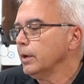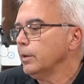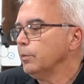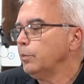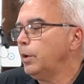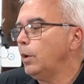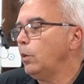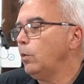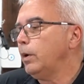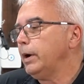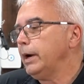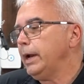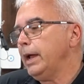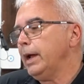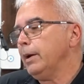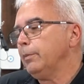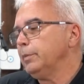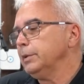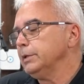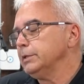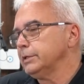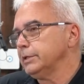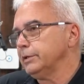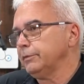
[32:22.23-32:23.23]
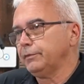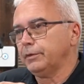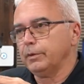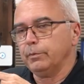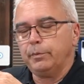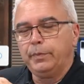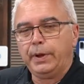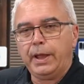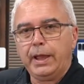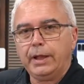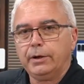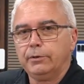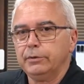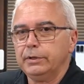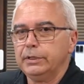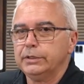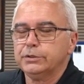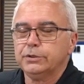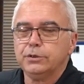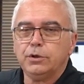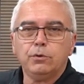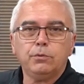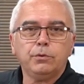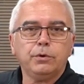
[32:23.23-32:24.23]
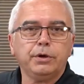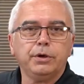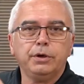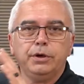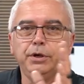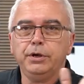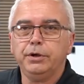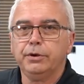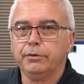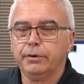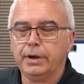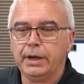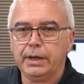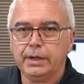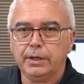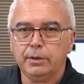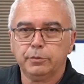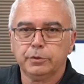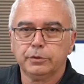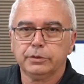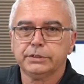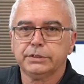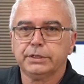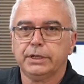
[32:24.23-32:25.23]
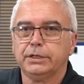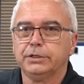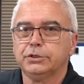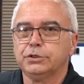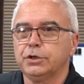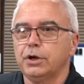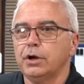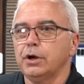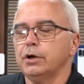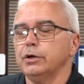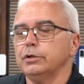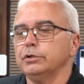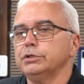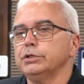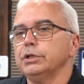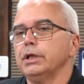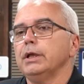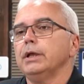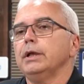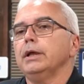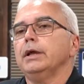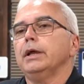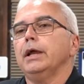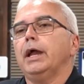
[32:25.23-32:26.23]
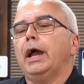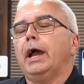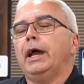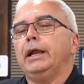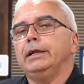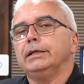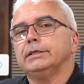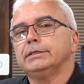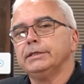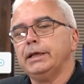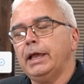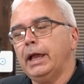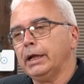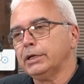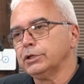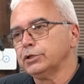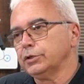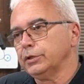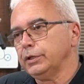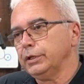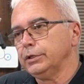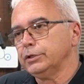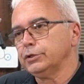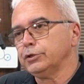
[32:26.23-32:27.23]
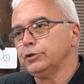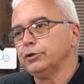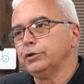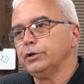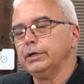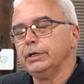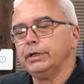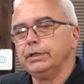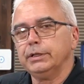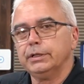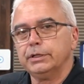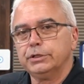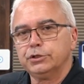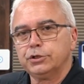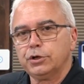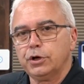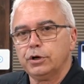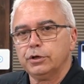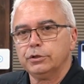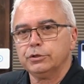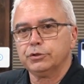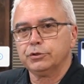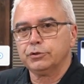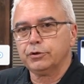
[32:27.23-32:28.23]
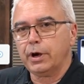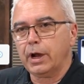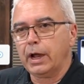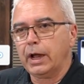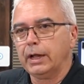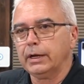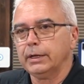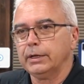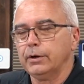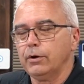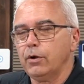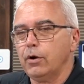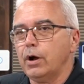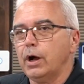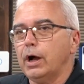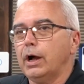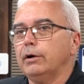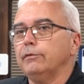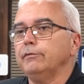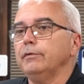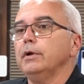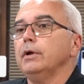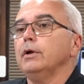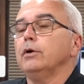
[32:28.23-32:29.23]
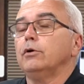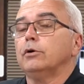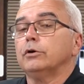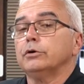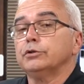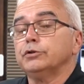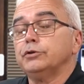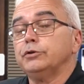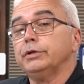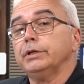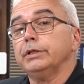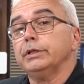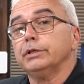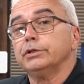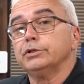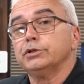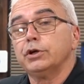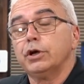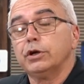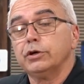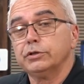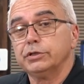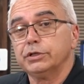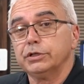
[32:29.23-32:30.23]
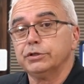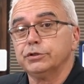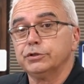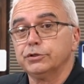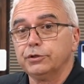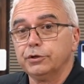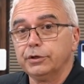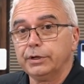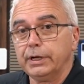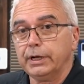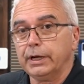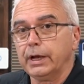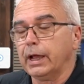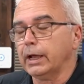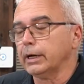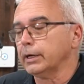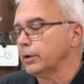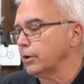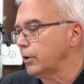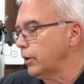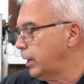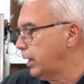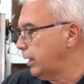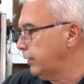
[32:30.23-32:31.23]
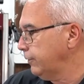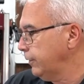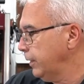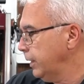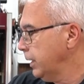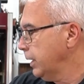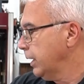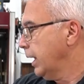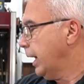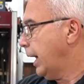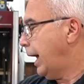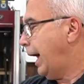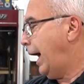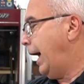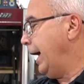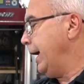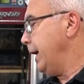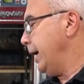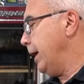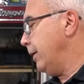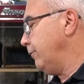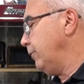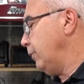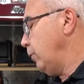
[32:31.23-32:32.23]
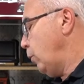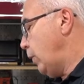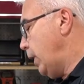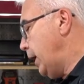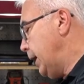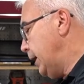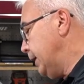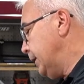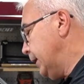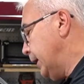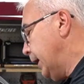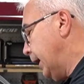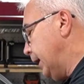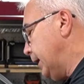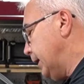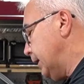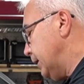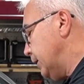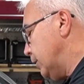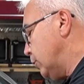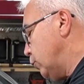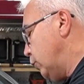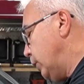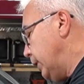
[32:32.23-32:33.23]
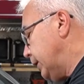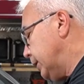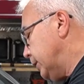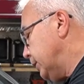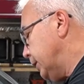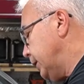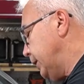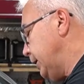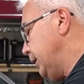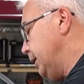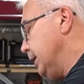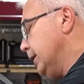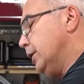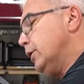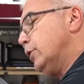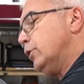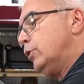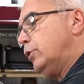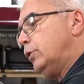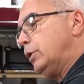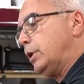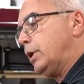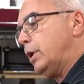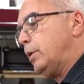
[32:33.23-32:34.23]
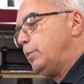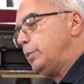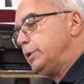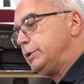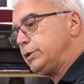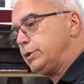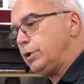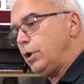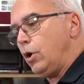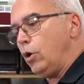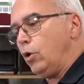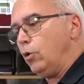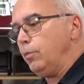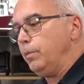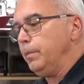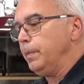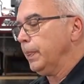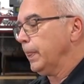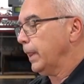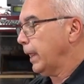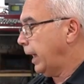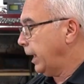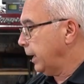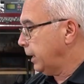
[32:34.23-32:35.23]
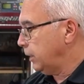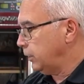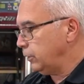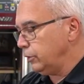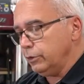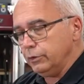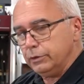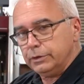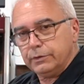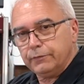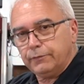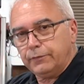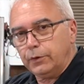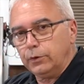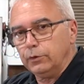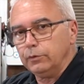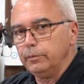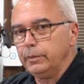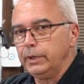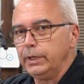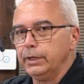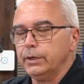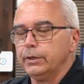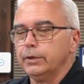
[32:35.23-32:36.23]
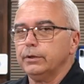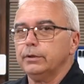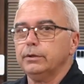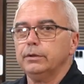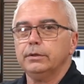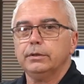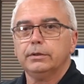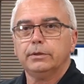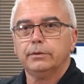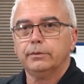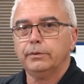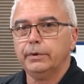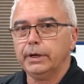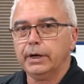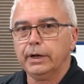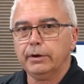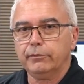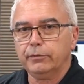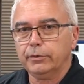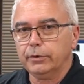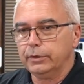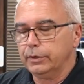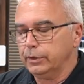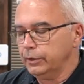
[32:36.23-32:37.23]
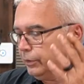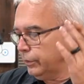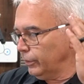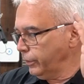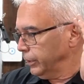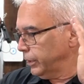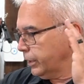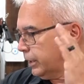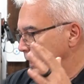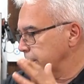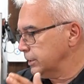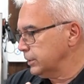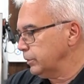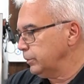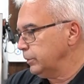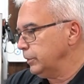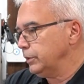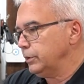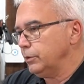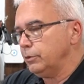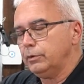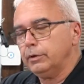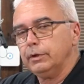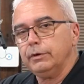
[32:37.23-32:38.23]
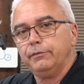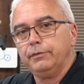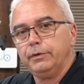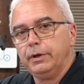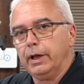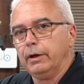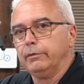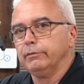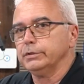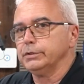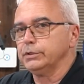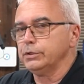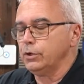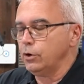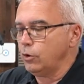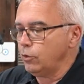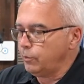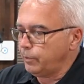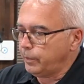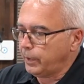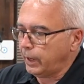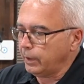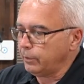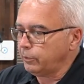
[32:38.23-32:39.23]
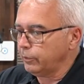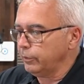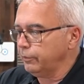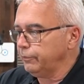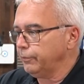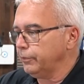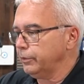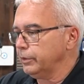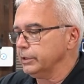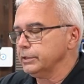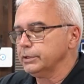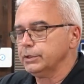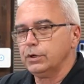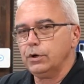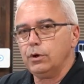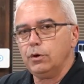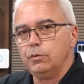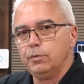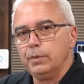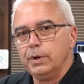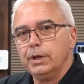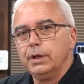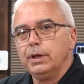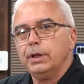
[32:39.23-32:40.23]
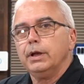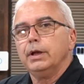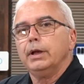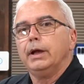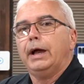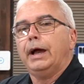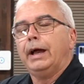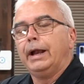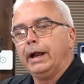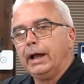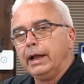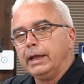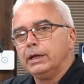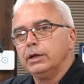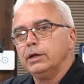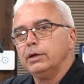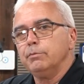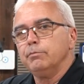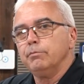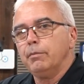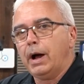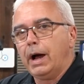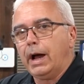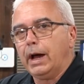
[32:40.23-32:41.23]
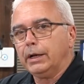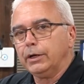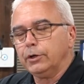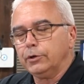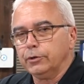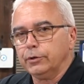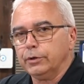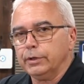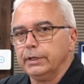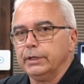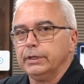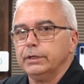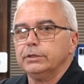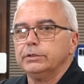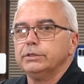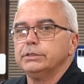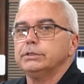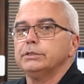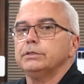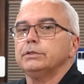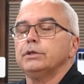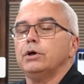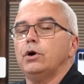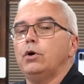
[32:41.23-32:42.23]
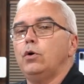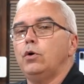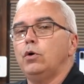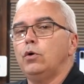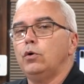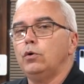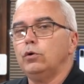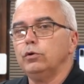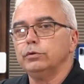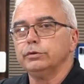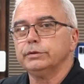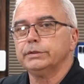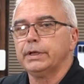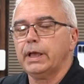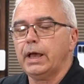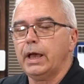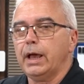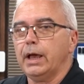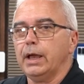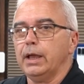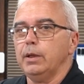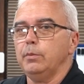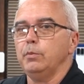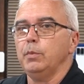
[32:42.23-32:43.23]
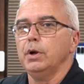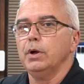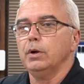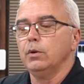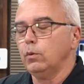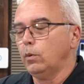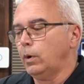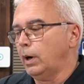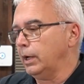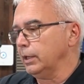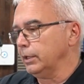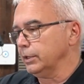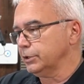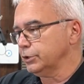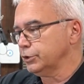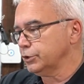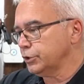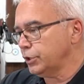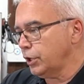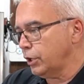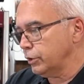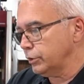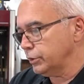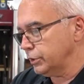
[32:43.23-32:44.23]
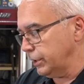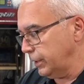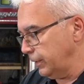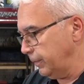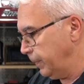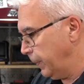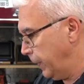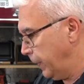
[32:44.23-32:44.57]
But what happens if the battery's nowhere near 80% charged and it's actually turning the charger on and off, or turning the charging circuit on and off? I have a way that I can quickly hook up a scope. I can use a voltmeter, whatever you're accustomed to doing. If you have a scope, I prefer to scope. And I can monitor this the whole time while it's charging.